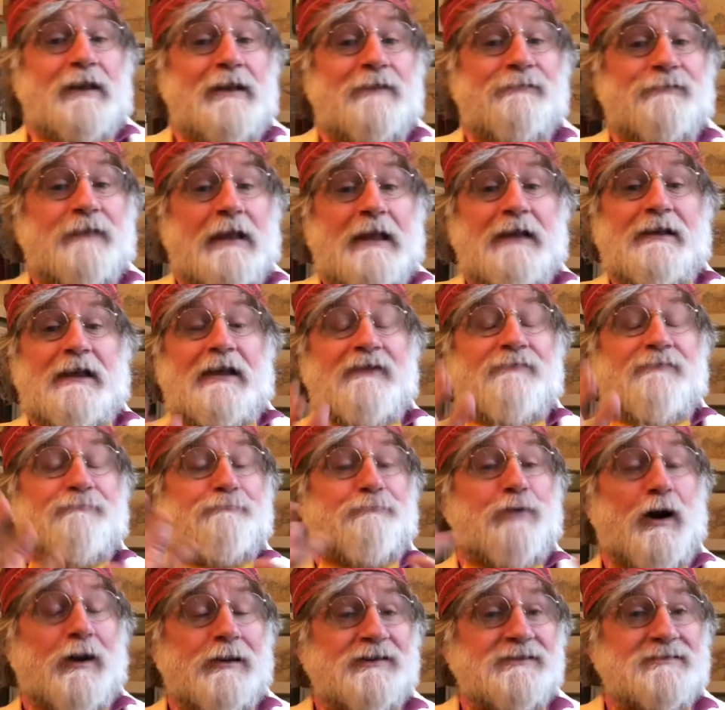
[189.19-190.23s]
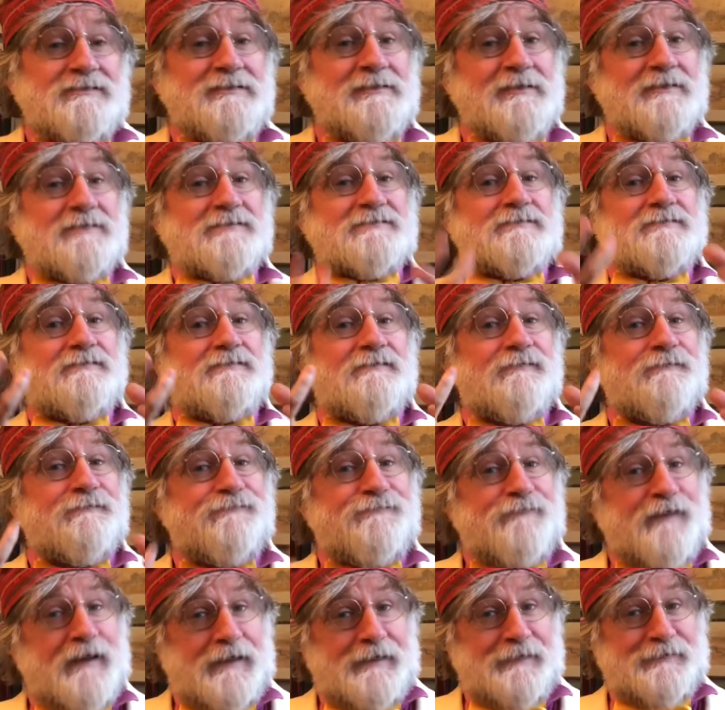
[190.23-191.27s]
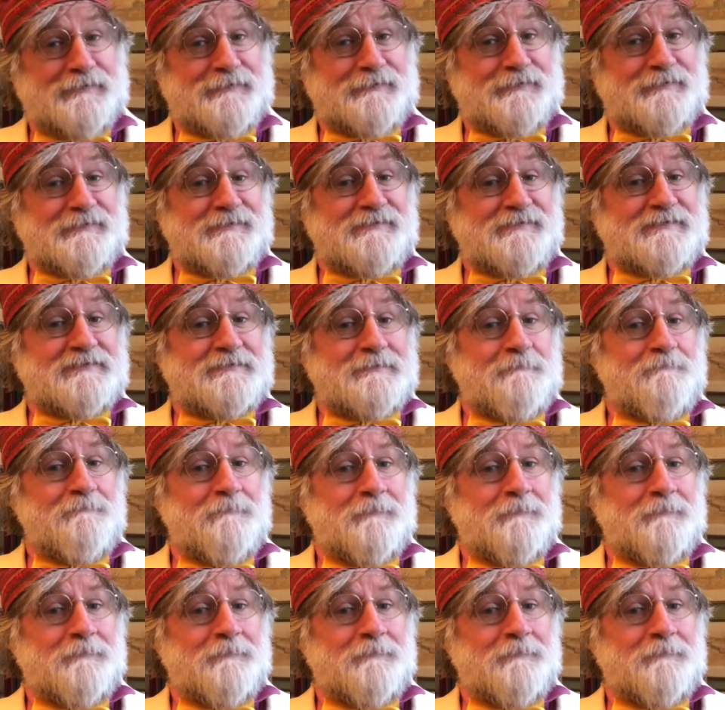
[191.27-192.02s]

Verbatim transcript: if, if politics fails,